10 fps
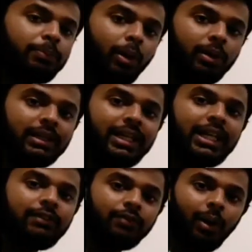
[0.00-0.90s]

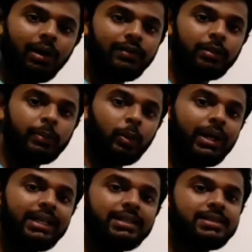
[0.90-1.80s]
importantly involved in
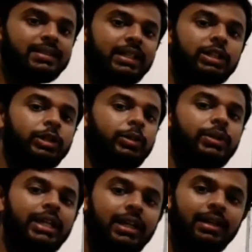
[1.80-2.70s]
providing strength to
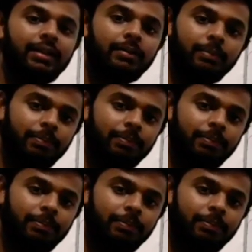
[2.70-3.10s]
the